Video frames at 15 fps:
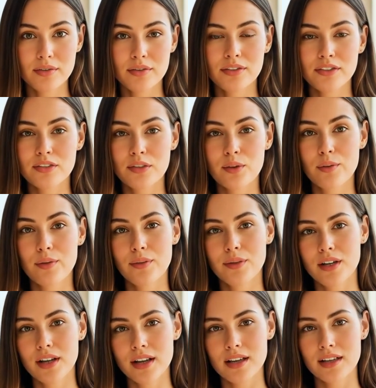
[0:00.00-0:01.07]
I made it
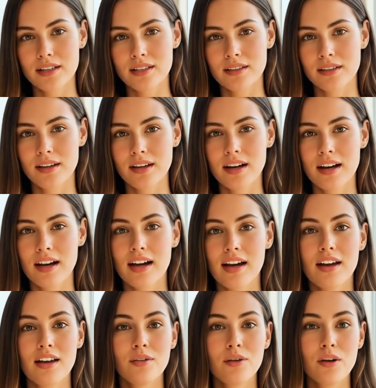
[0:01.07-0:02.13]
myself, I
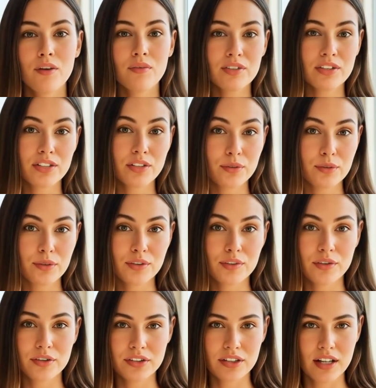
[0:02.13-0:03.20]
admitted.
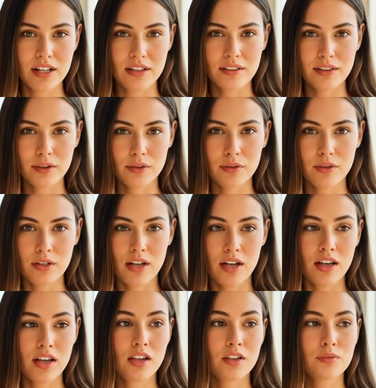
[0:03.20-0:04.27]
"You should sell
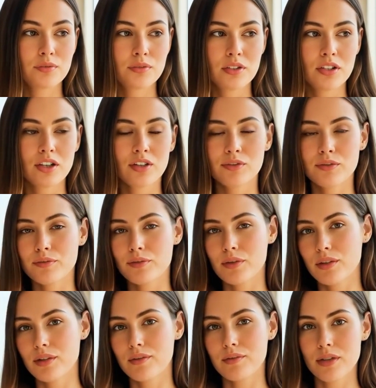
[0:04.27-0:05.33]
this," she said
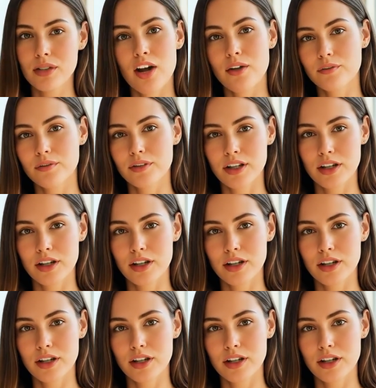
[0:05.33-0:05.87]
earnestly.